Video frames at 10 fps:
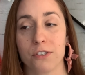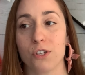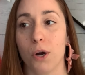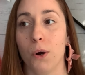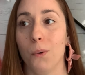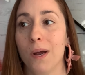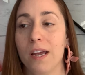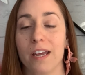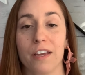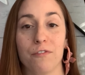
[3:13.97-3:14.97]
So
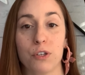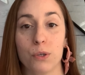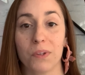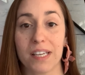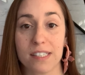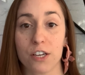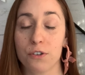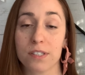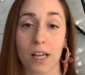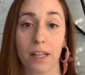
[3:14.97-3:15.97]
if you, let's say
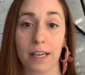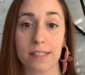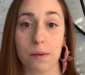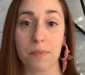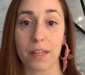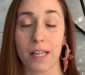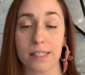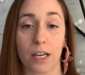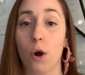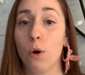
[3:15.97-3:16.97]
you're selling something
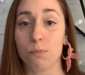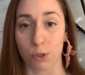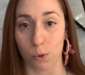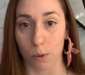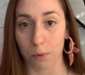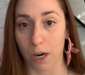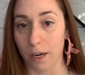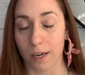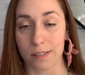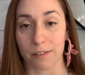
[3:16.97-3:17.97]
that's like a home decor
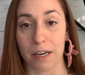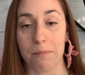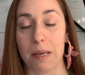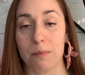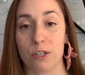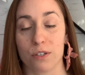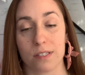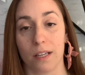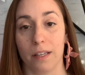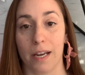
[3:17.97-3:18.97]
product, right? Maybe you're
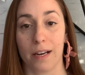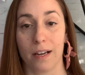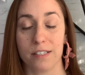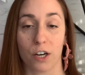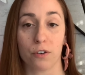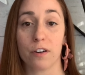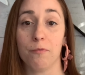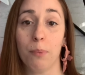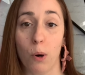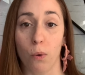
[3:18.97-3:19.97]
selling a
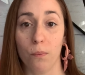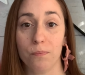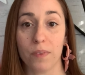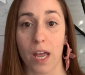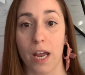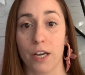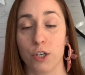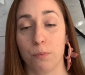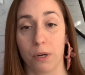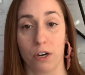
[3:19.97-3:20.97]
decorative bowl and
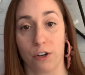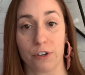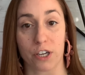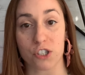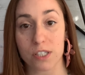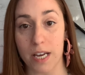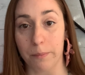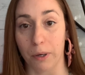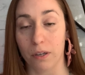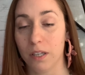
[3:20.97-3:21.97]
you put her on your kitchen
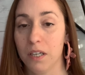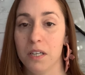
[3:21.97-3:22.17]
table.